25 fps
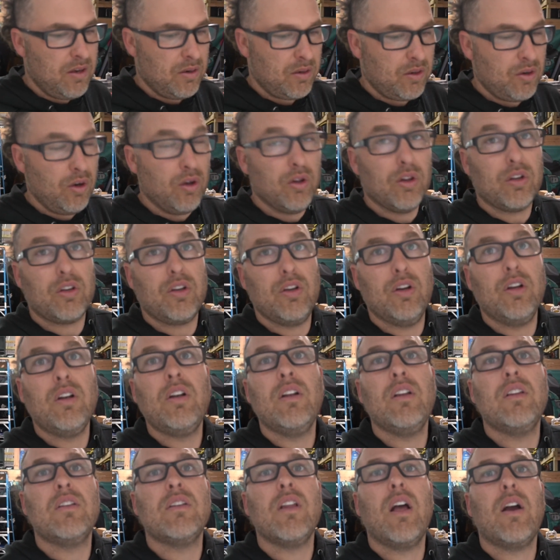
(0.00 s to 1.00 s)
Call it
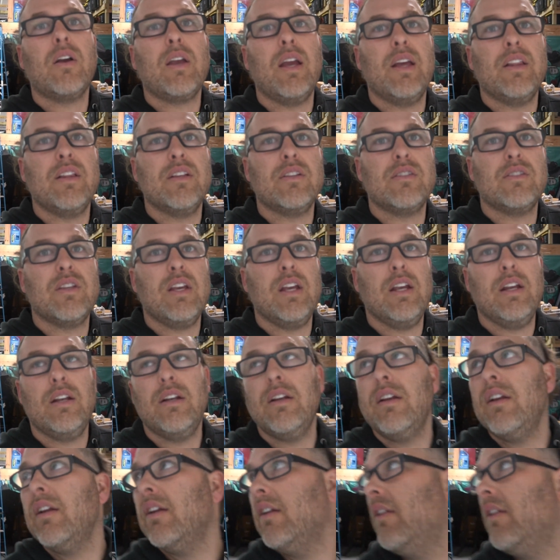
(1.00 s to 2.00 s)
good. I'll get this in, and